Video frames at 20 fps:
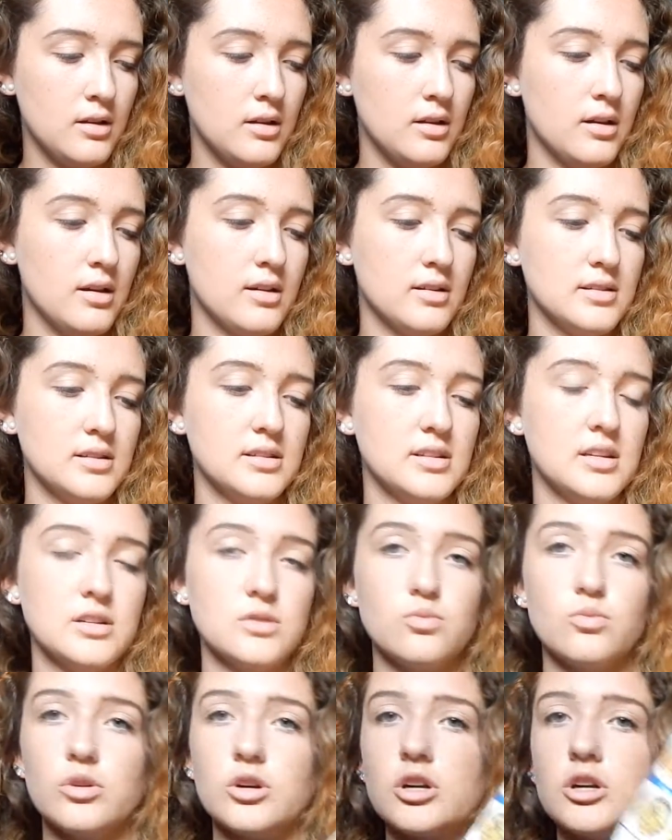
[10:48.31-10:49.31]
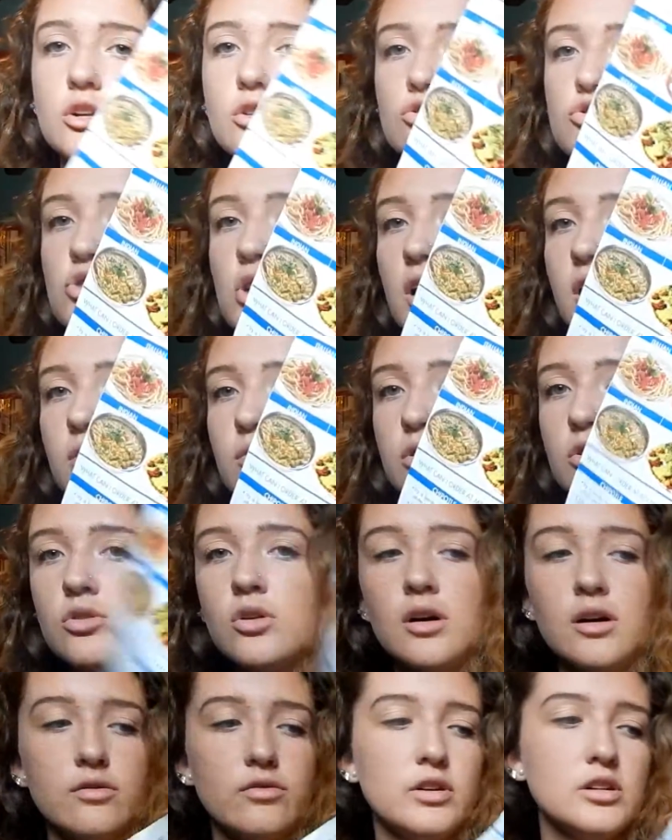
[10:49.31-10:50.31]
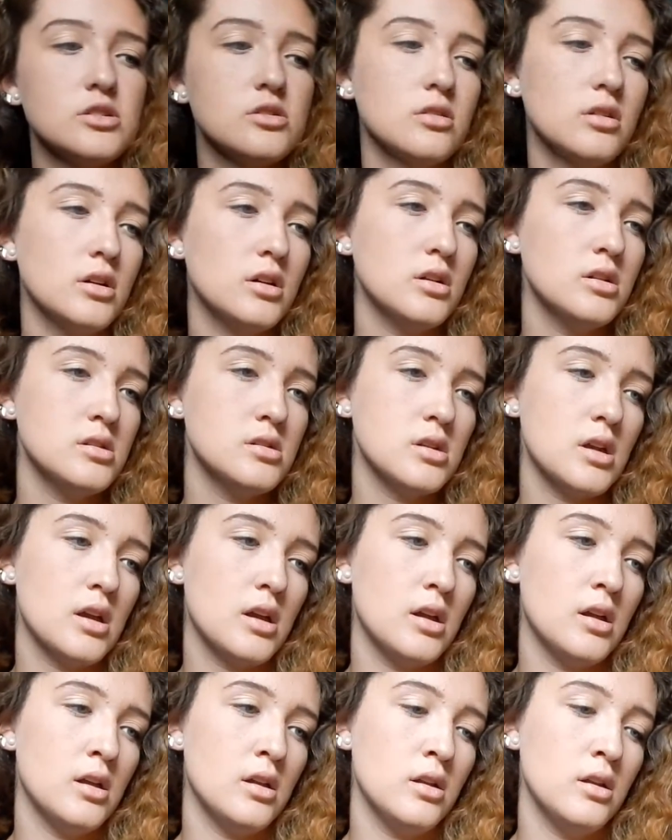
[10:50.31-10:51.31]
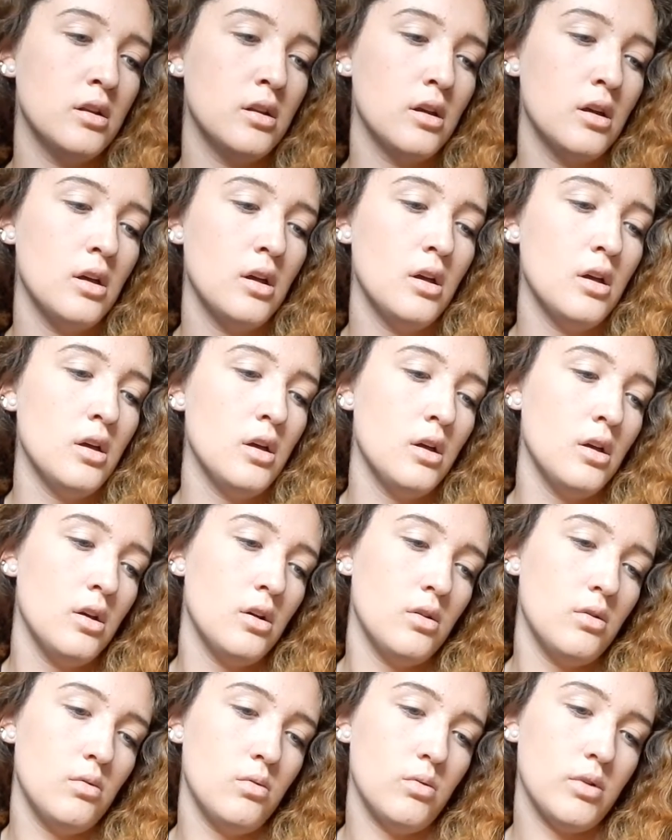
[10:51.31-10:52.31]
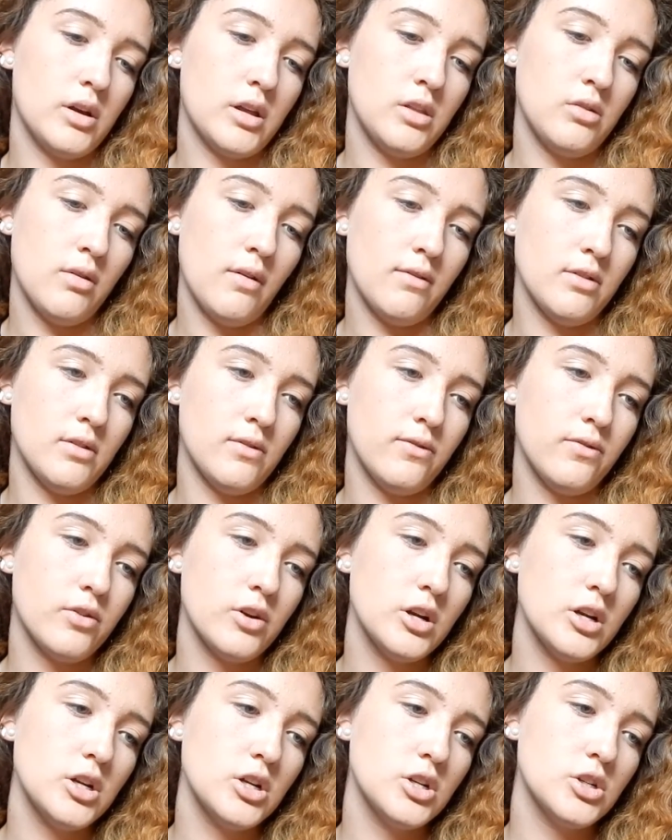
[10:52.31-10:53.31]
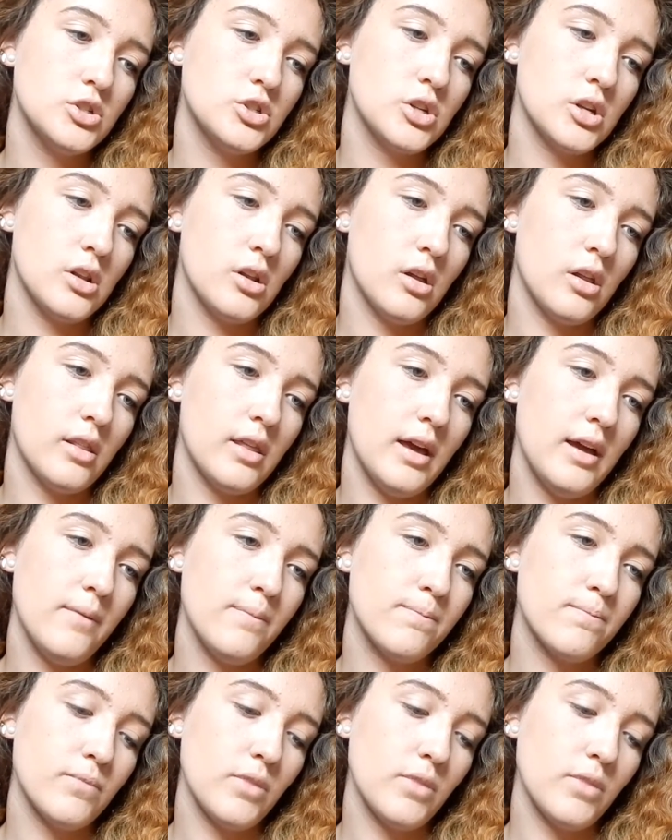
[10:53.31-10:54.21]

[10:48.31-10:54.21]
Because it says, what can you try when you go out at restaurants, and what can you have in the fridge, and all that.